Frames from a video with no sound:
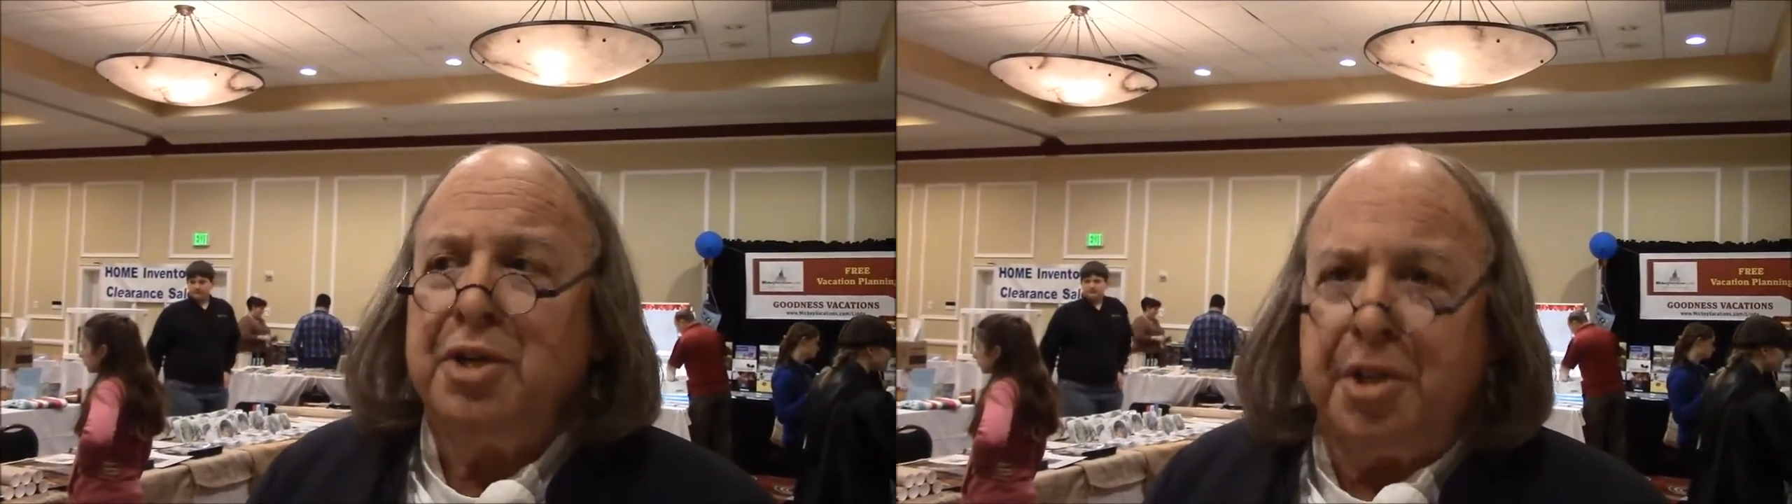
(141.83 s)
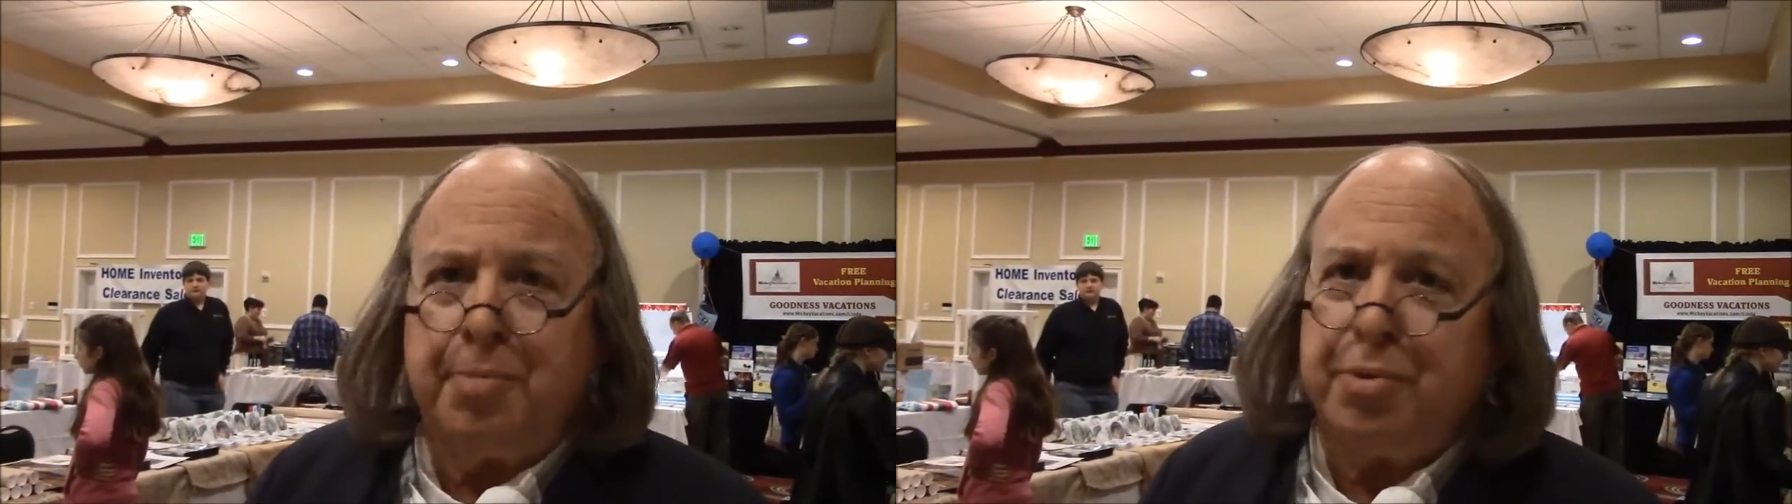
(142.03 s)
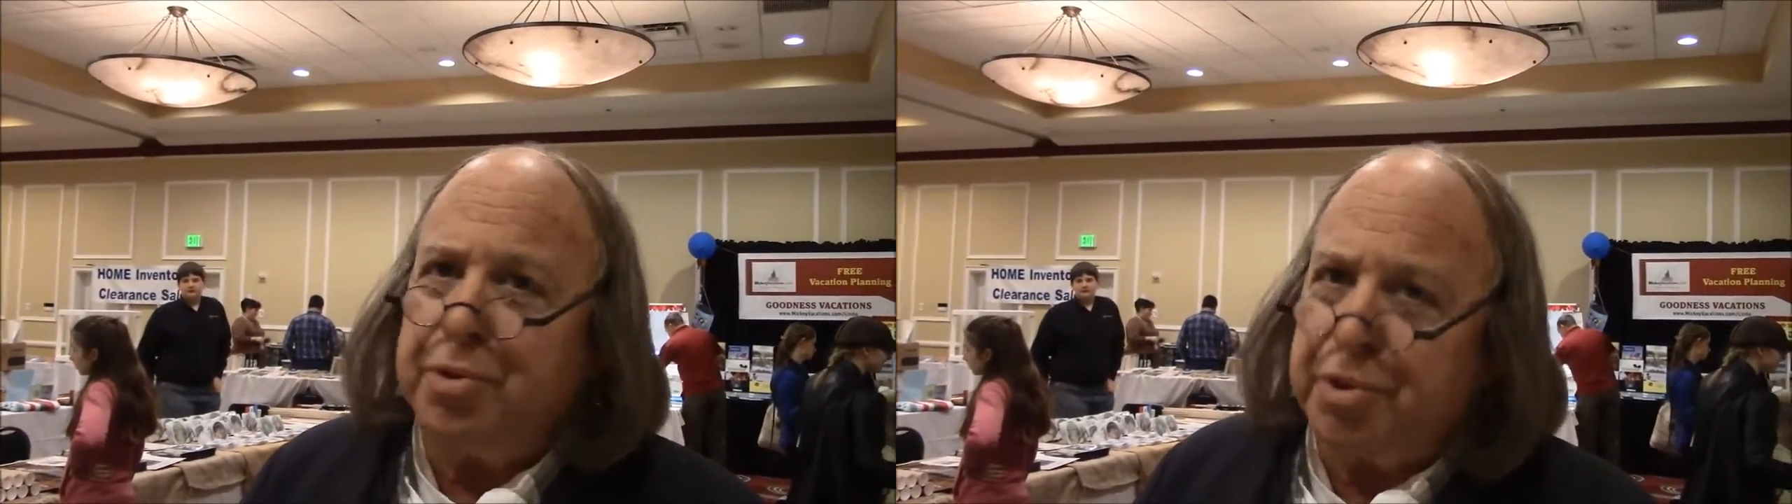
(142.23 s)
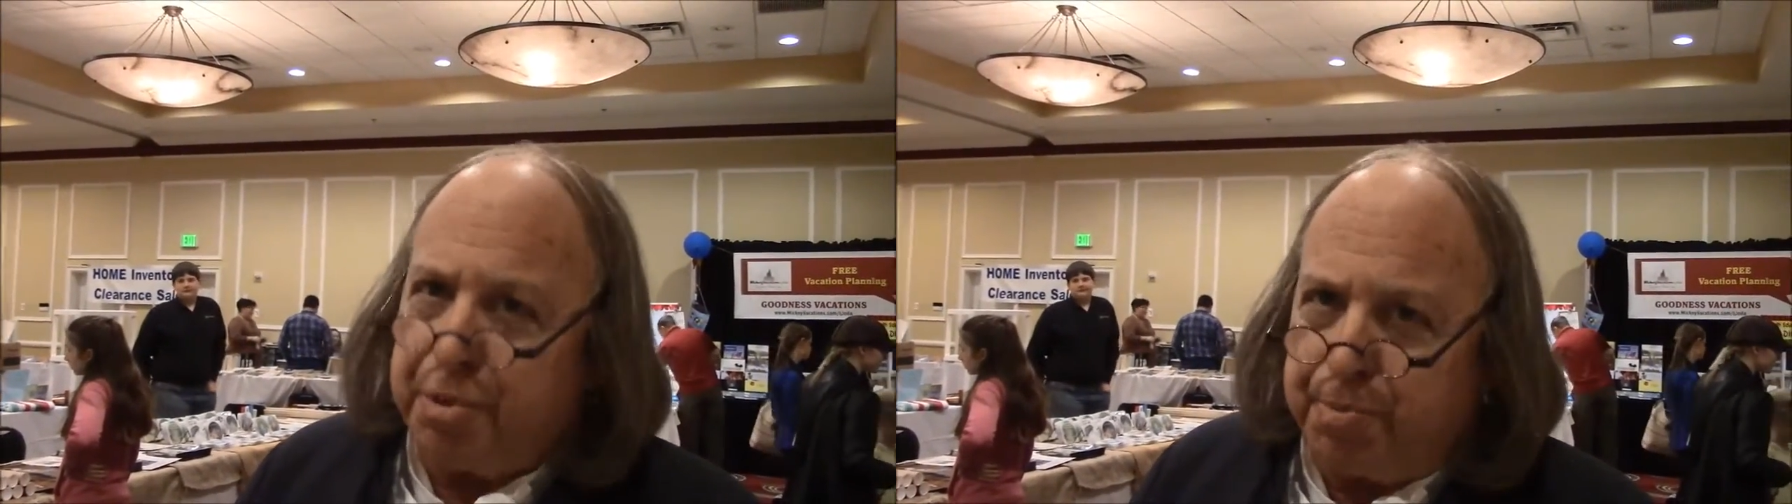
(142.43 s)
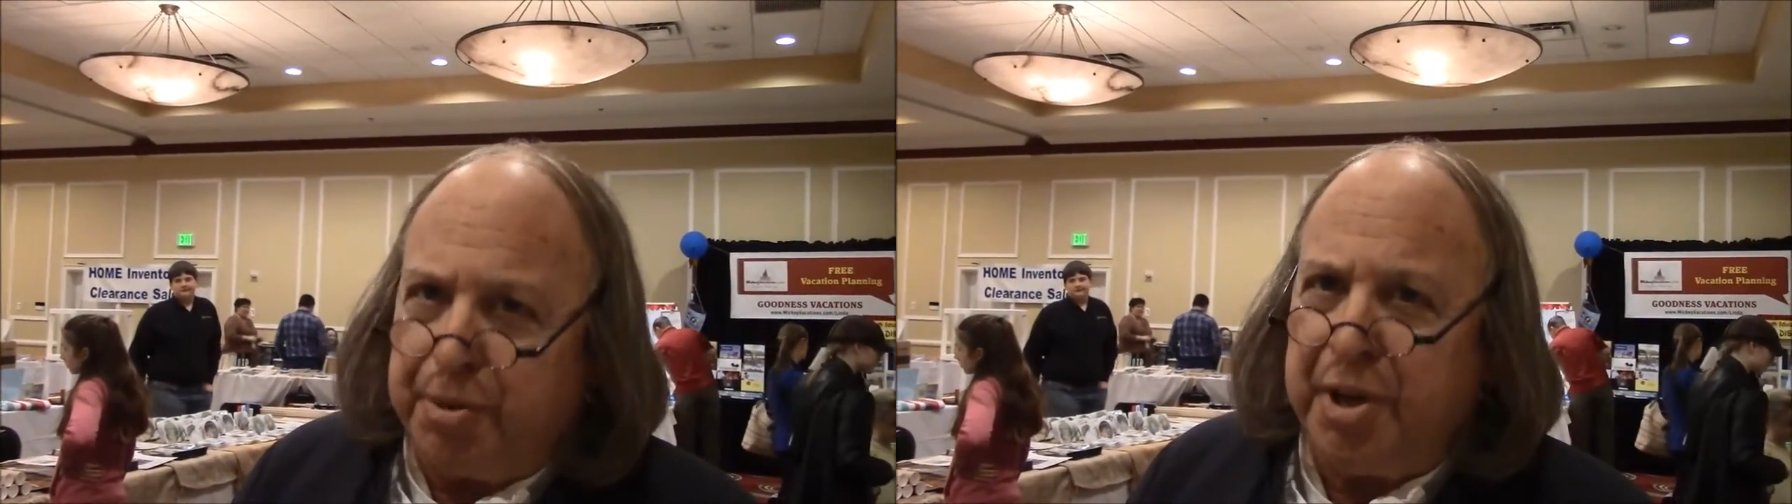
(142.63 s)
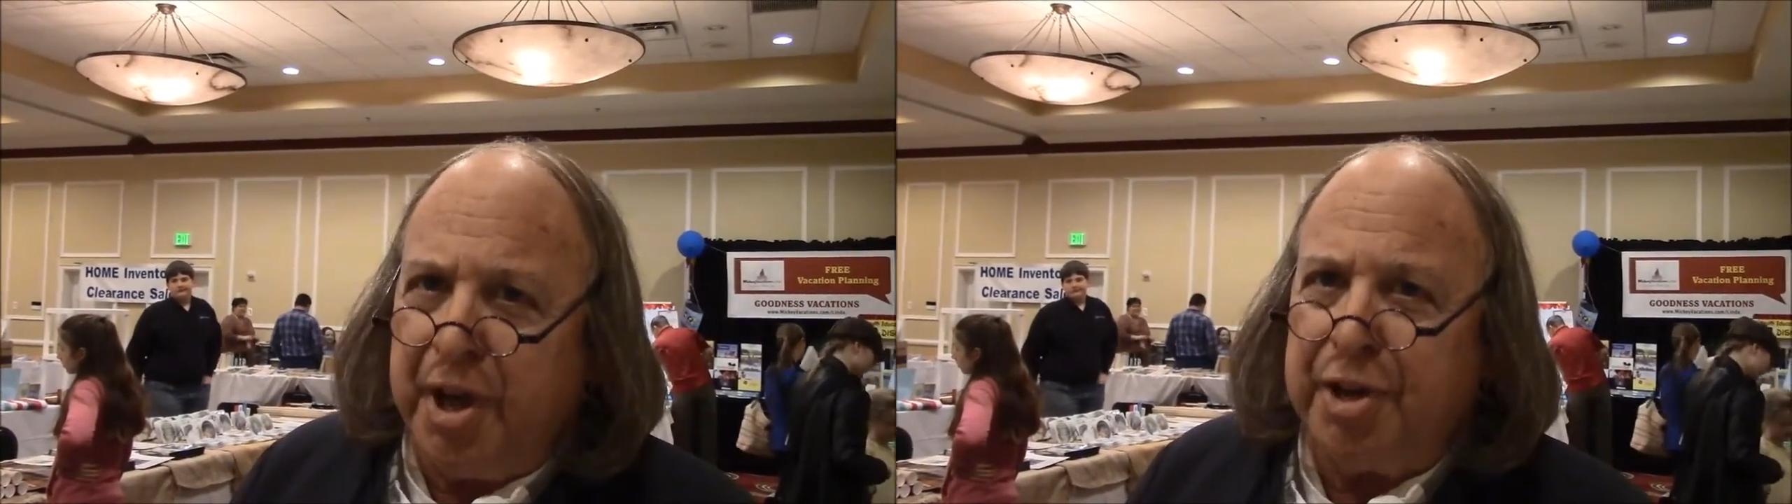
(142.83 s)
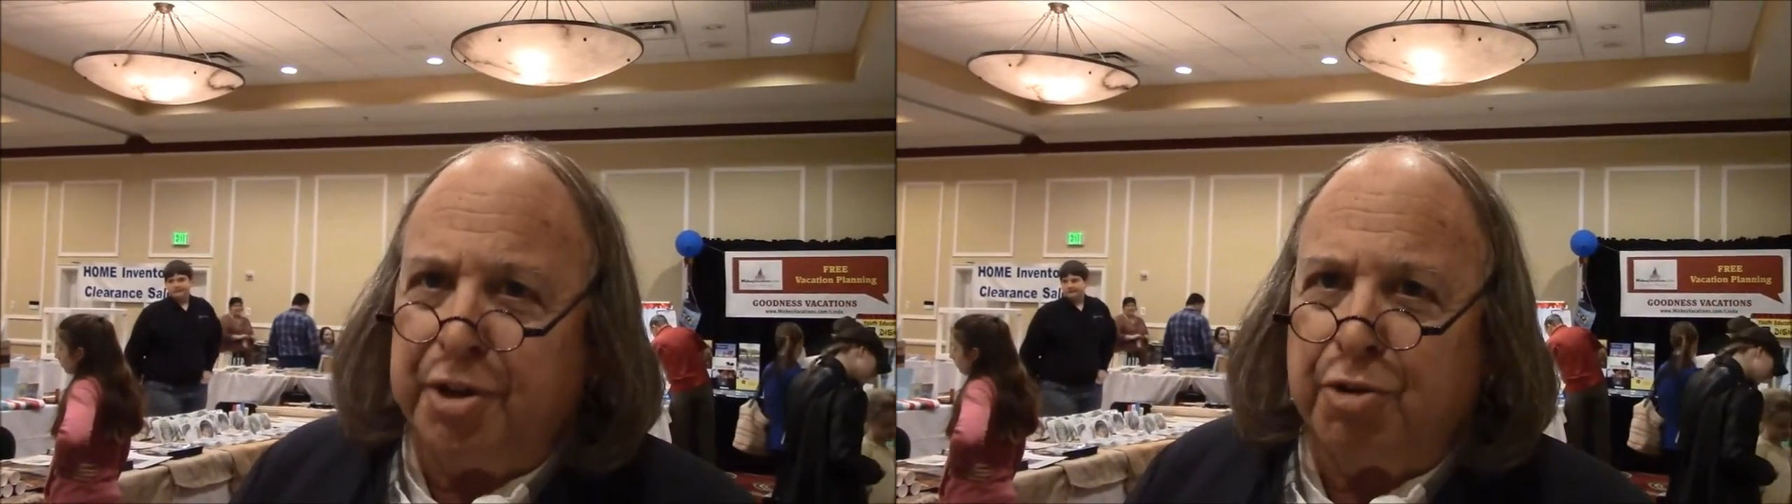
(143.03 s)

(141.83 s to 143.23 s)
tempers began